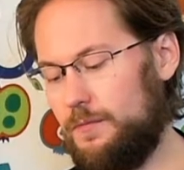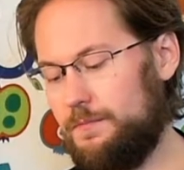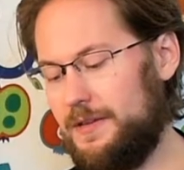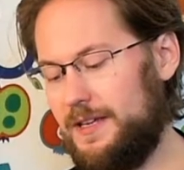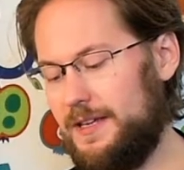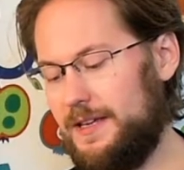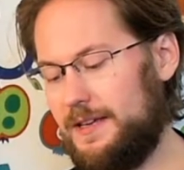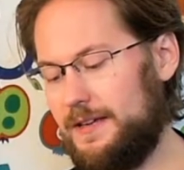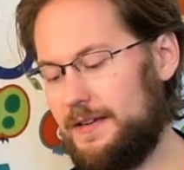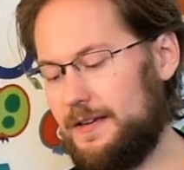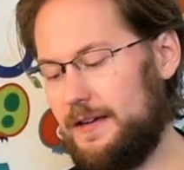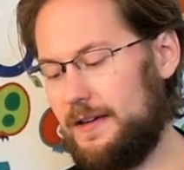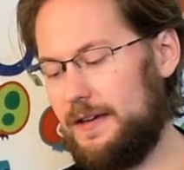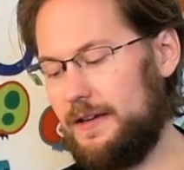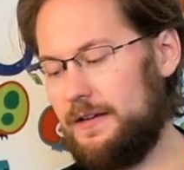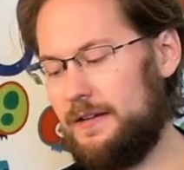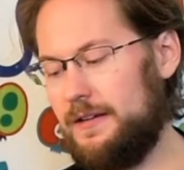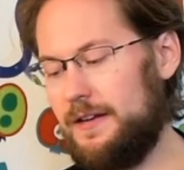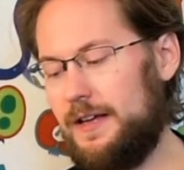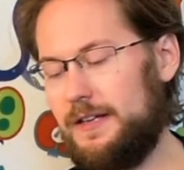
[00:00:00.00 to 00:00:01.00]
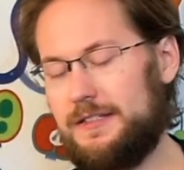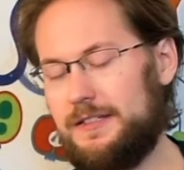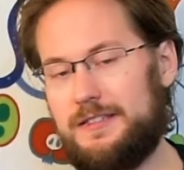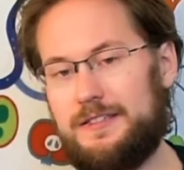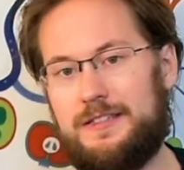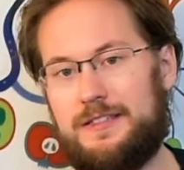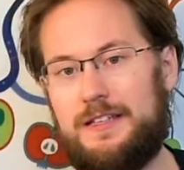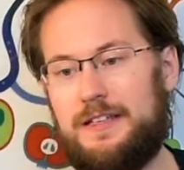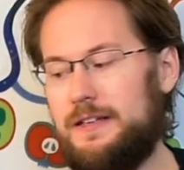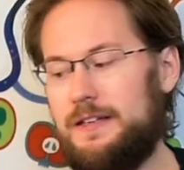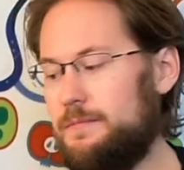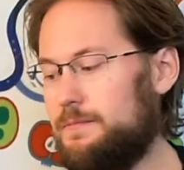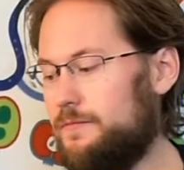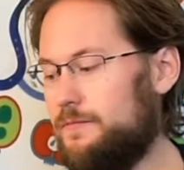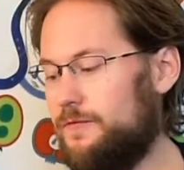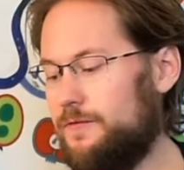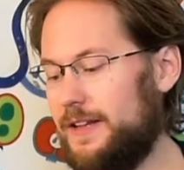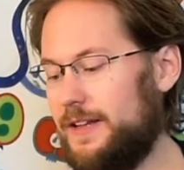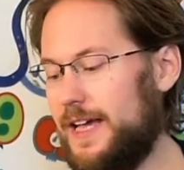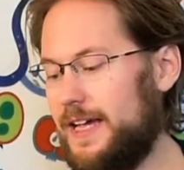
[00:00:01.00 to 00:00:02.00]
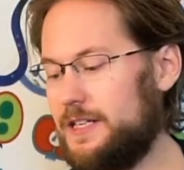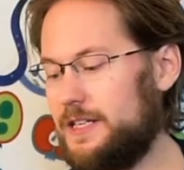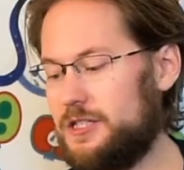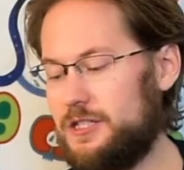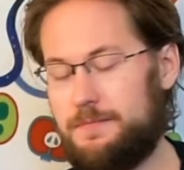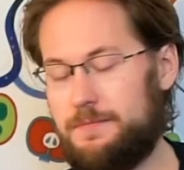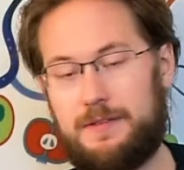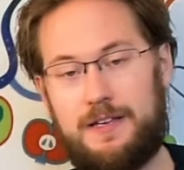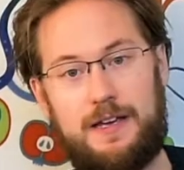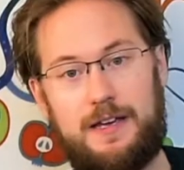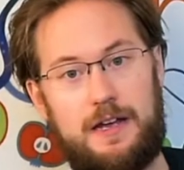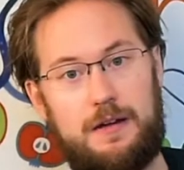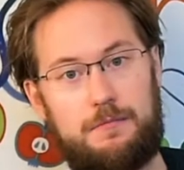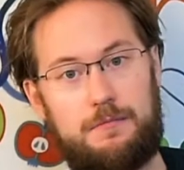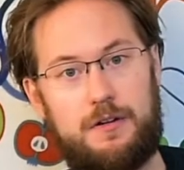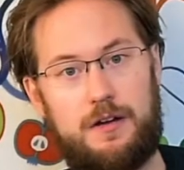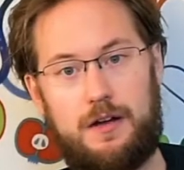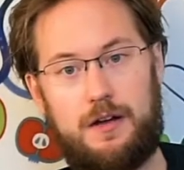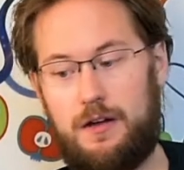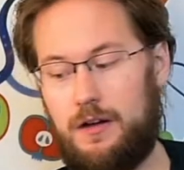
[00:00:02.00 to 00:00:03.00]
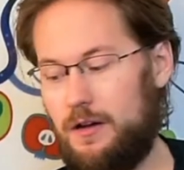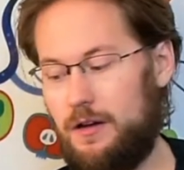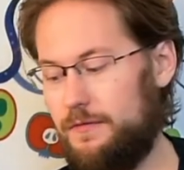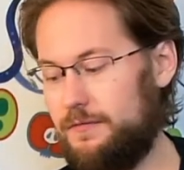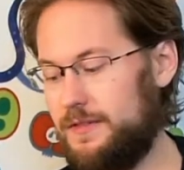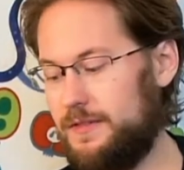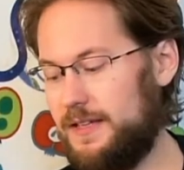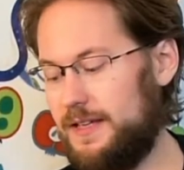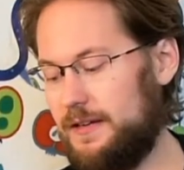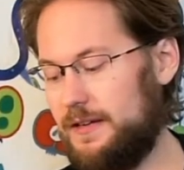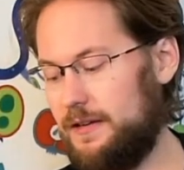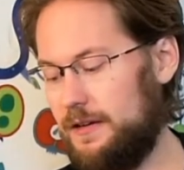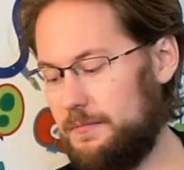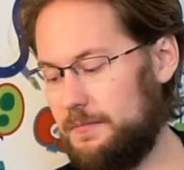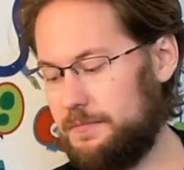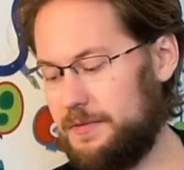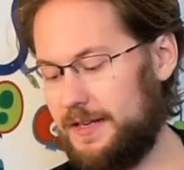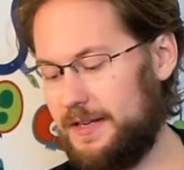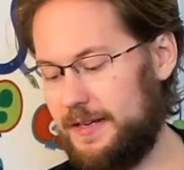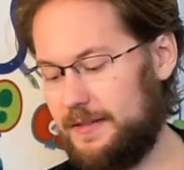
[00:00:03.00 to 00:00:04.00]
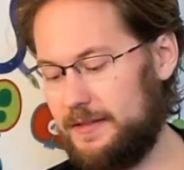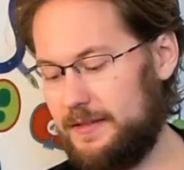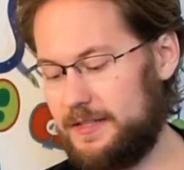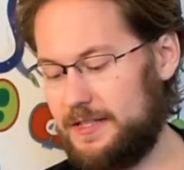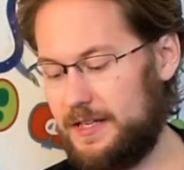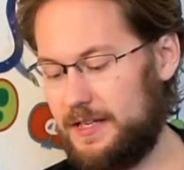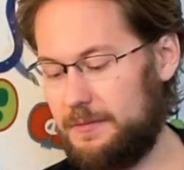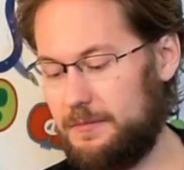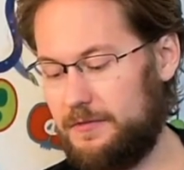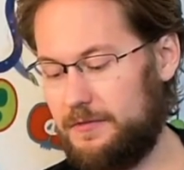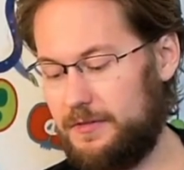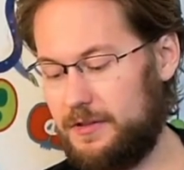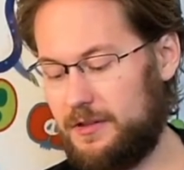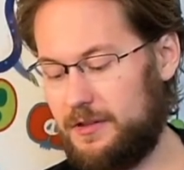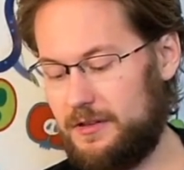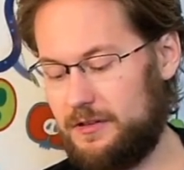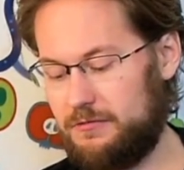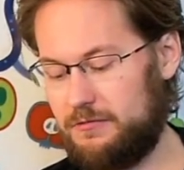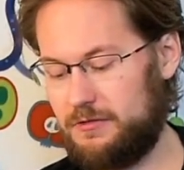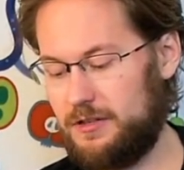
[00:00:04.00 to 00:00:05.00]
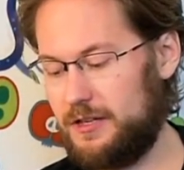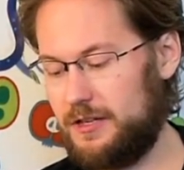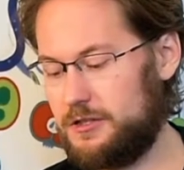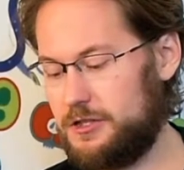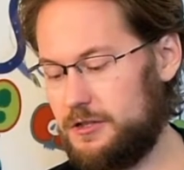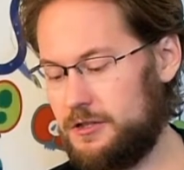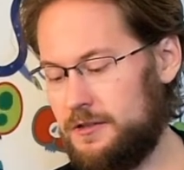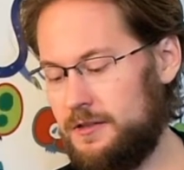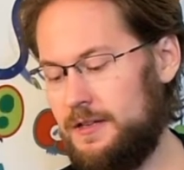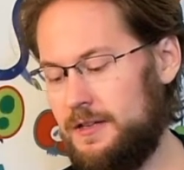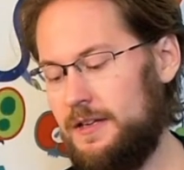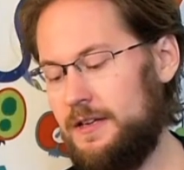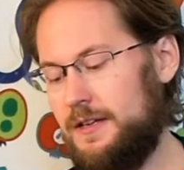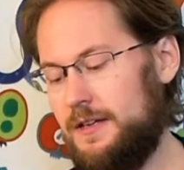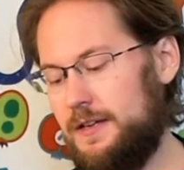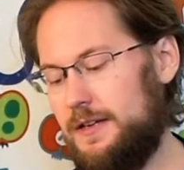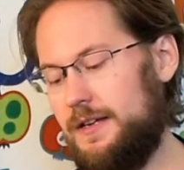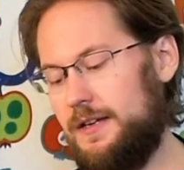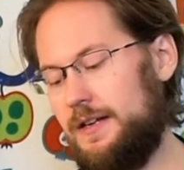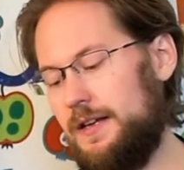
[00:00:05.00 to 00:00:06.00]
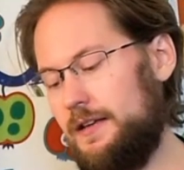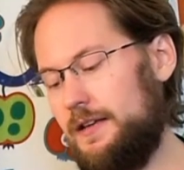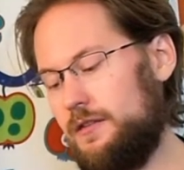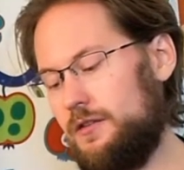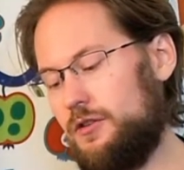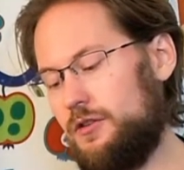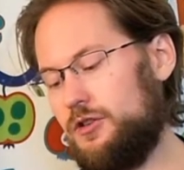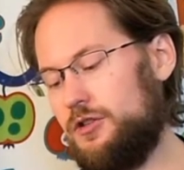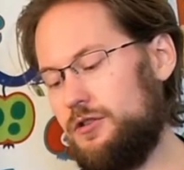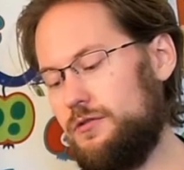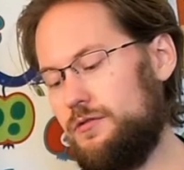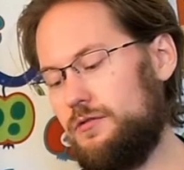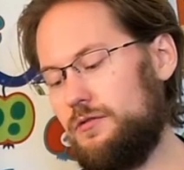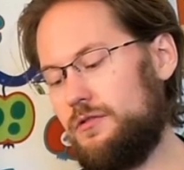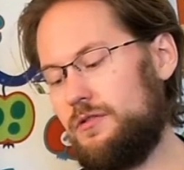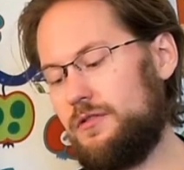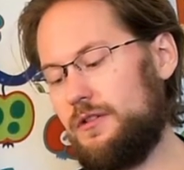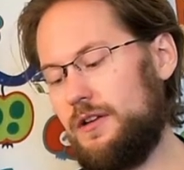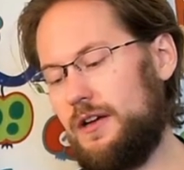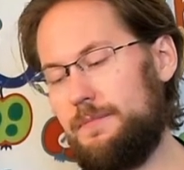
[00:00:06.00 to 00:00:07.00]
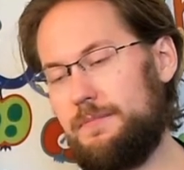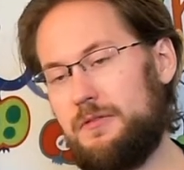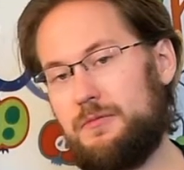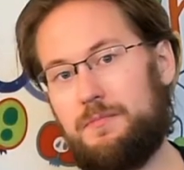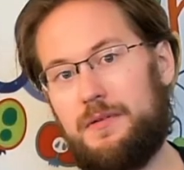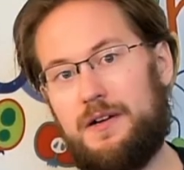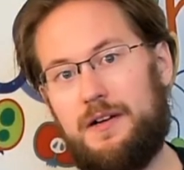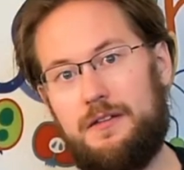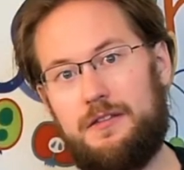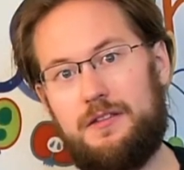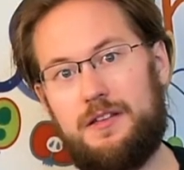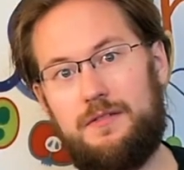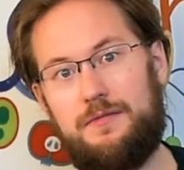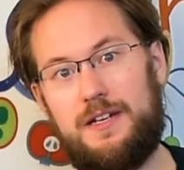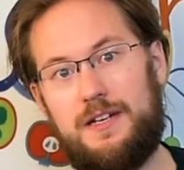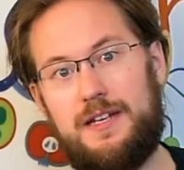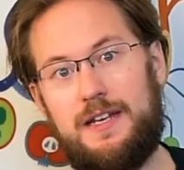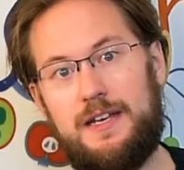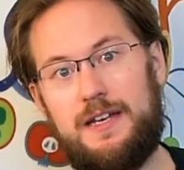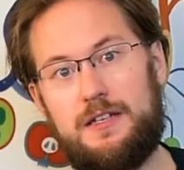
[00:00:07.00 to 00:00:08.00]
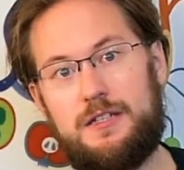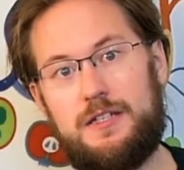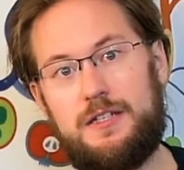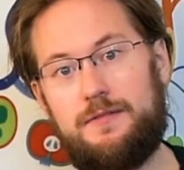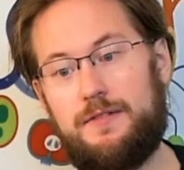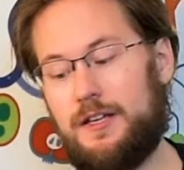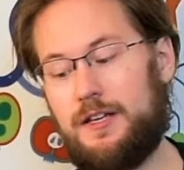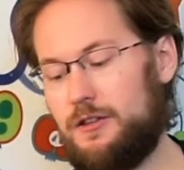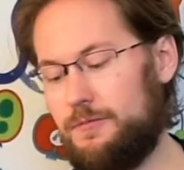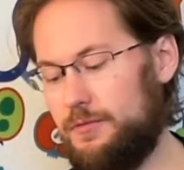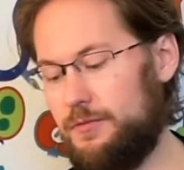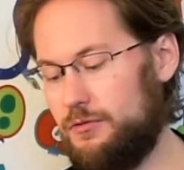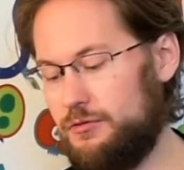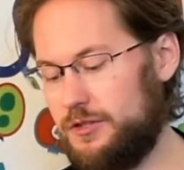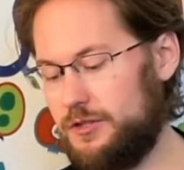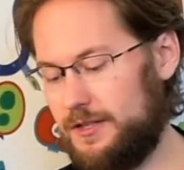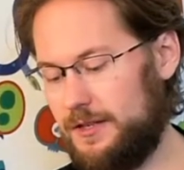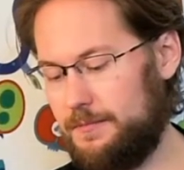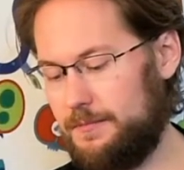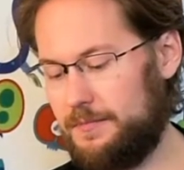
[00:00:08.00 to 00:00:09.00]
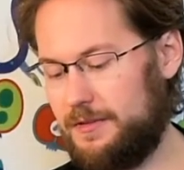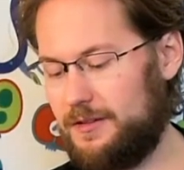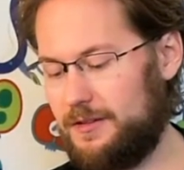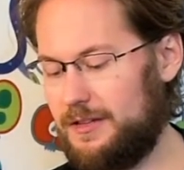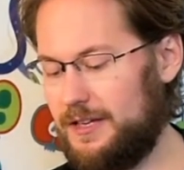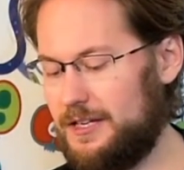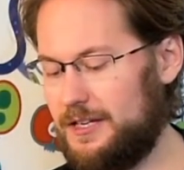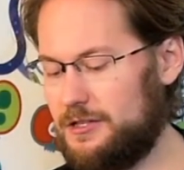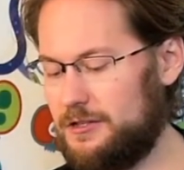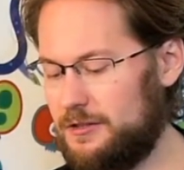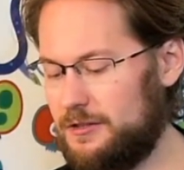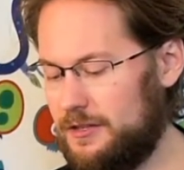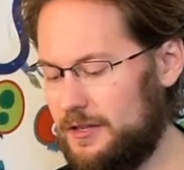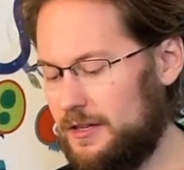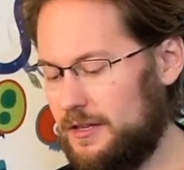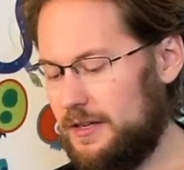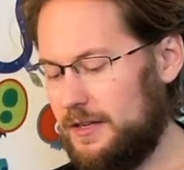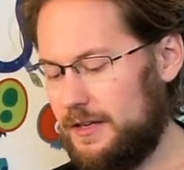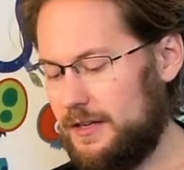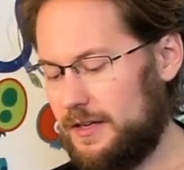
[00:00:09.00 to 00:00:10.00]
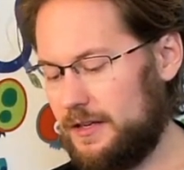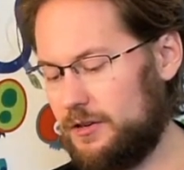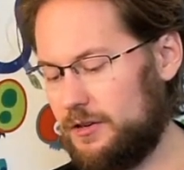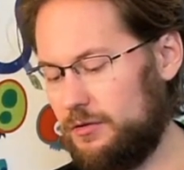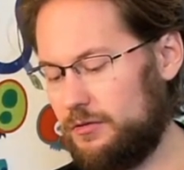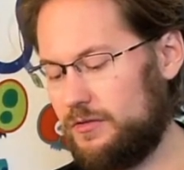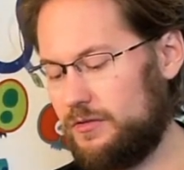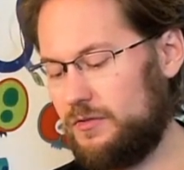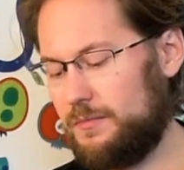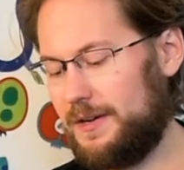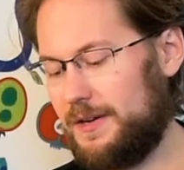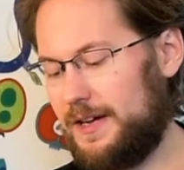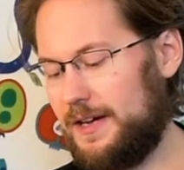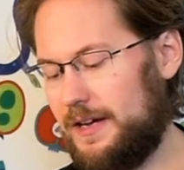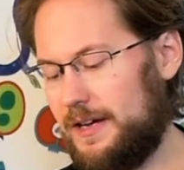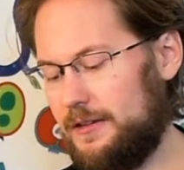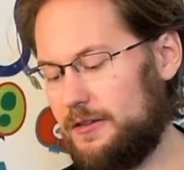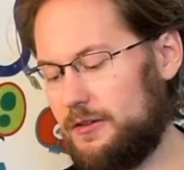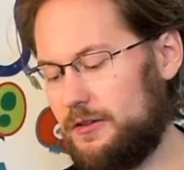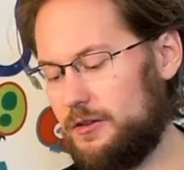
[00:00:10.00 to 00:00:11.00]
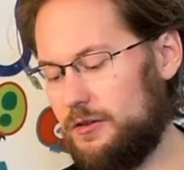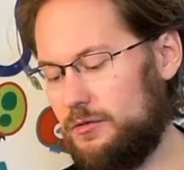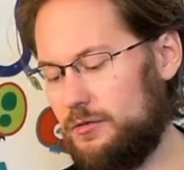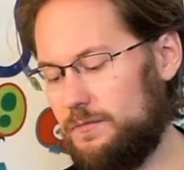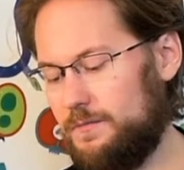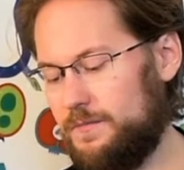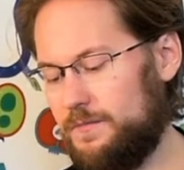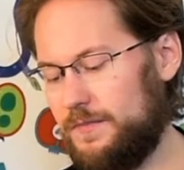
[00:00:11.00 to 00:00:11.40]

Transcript: being not the flagship camera of the company at the time of its introduction. It has 2 stops, positive and negative exposure compensation. It goes from ISO